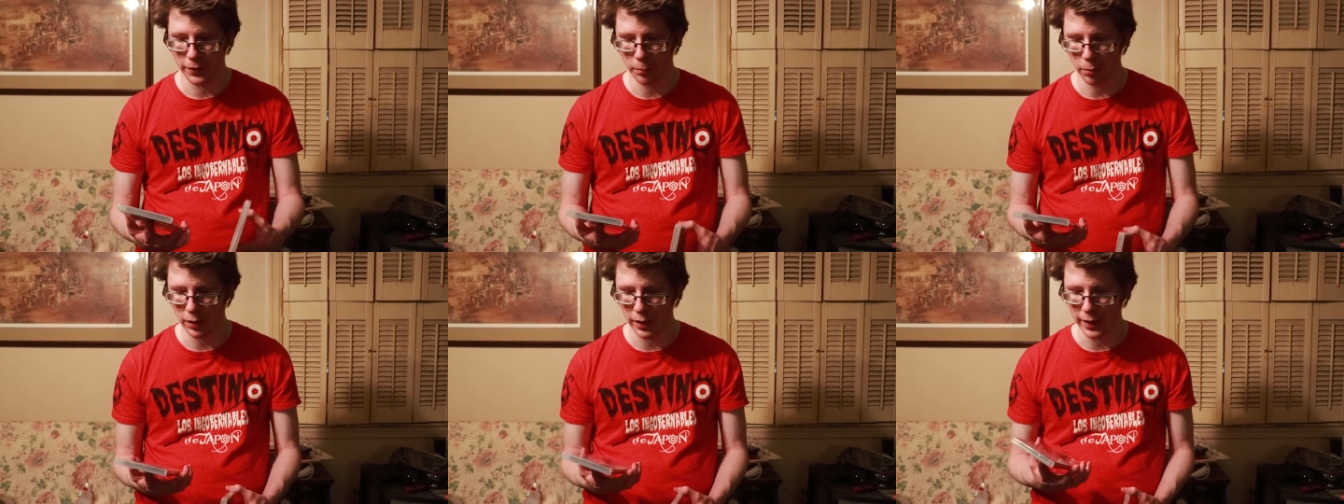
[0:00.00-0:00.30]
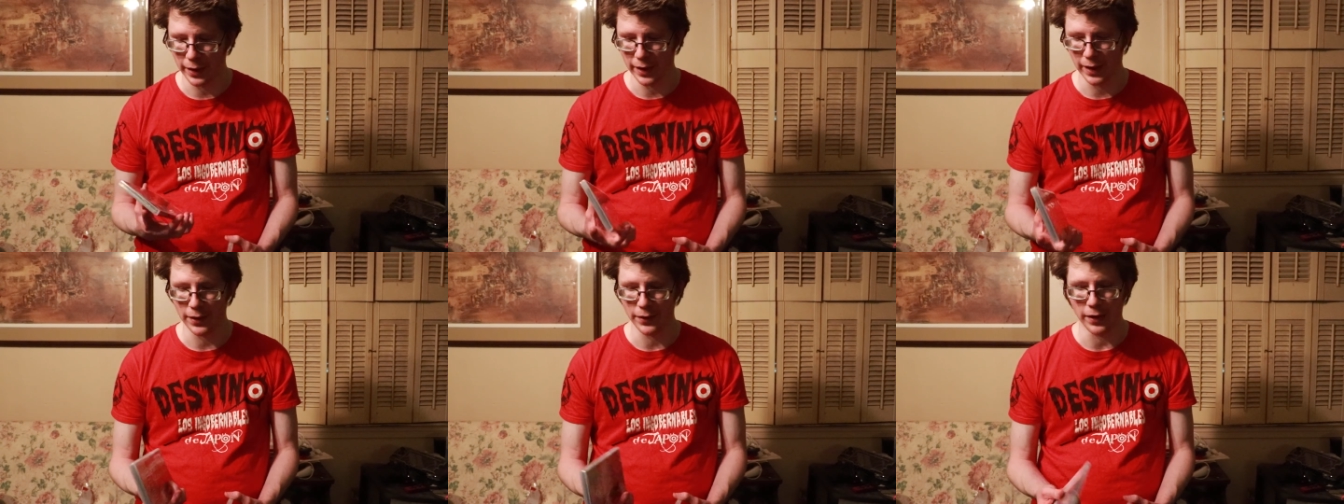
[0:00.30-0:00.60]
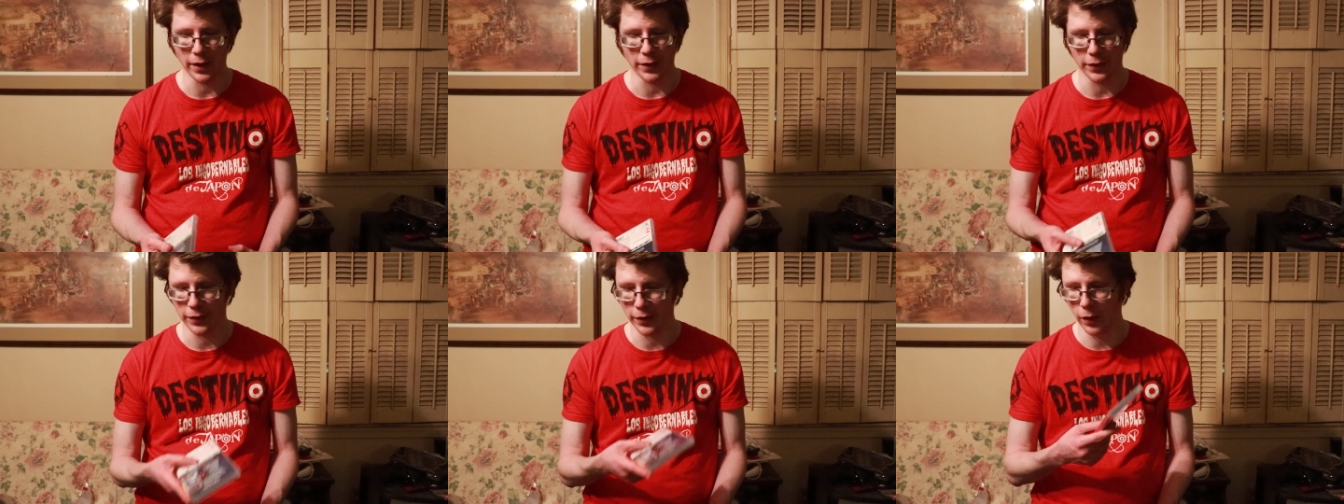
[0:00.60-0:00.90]
play that.
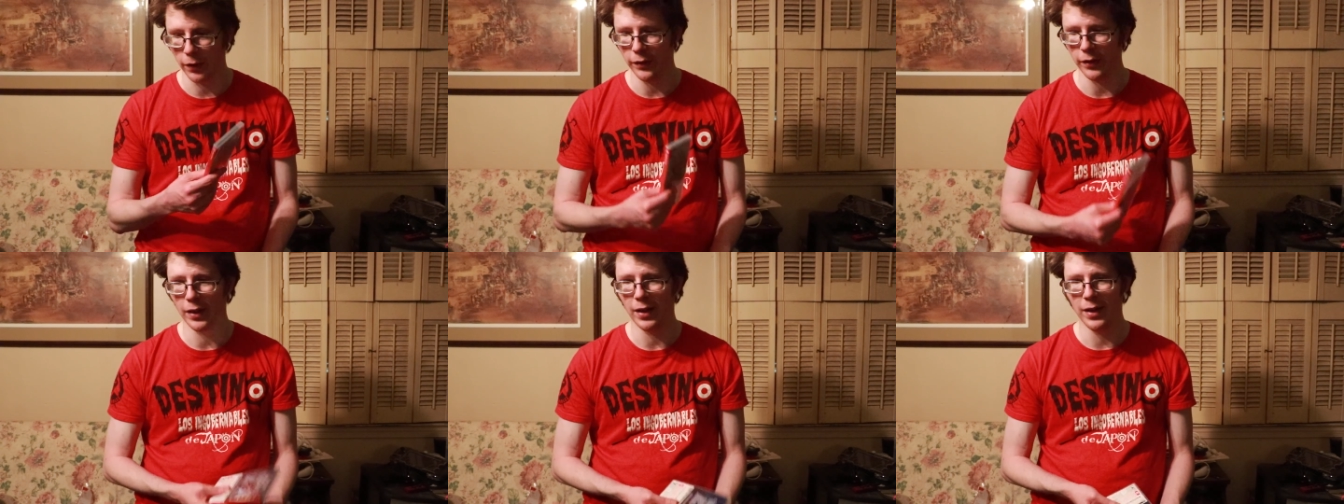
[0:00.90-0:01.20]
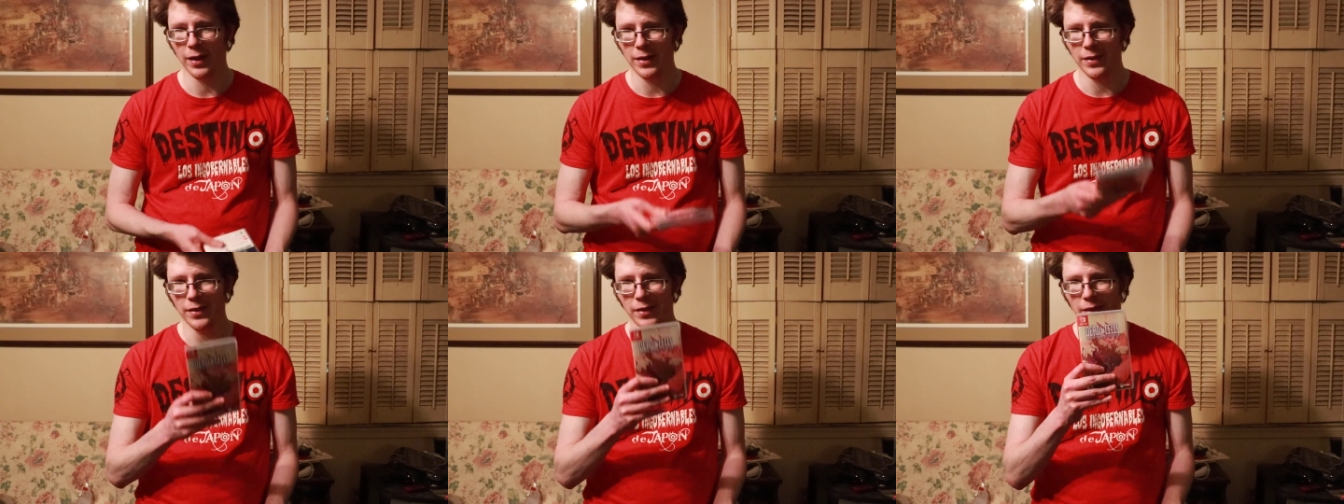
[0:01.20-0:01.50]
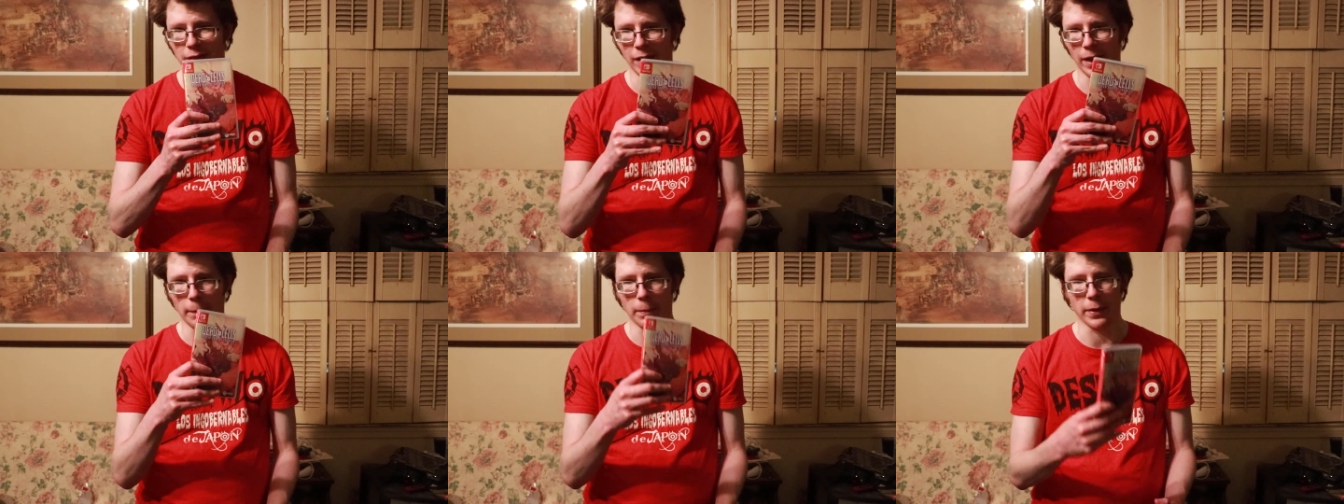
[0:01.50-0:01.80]
Dead Cells,
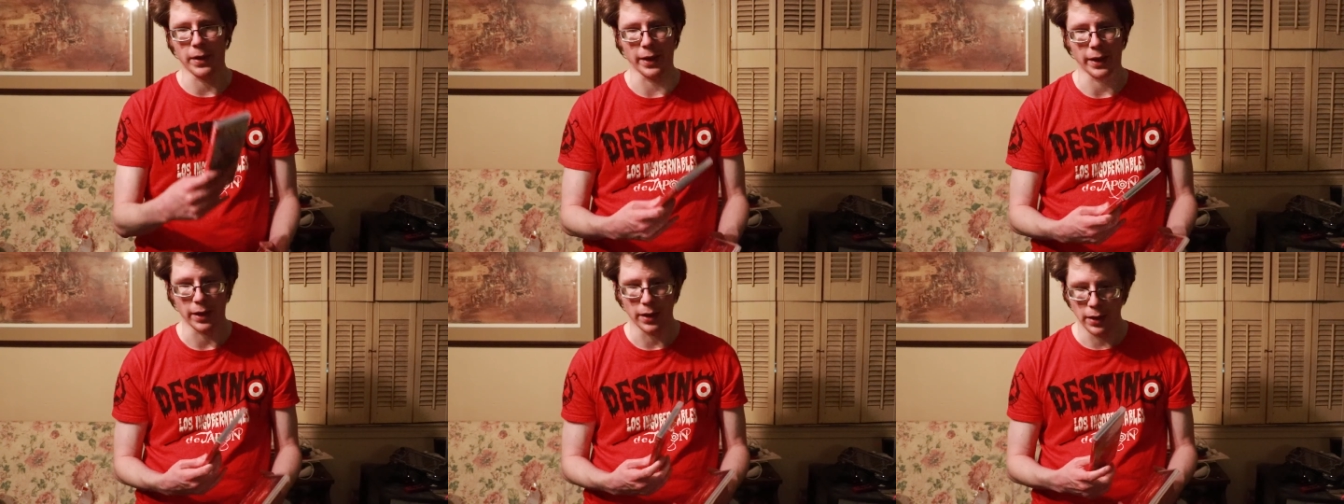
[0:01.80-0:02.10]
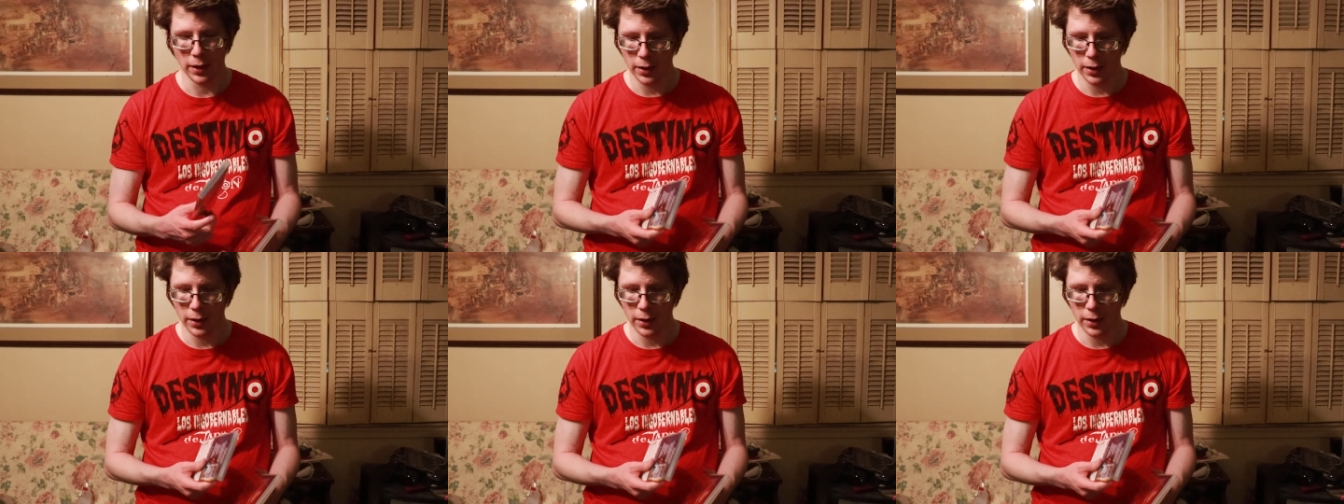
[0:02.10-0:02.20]
same thing.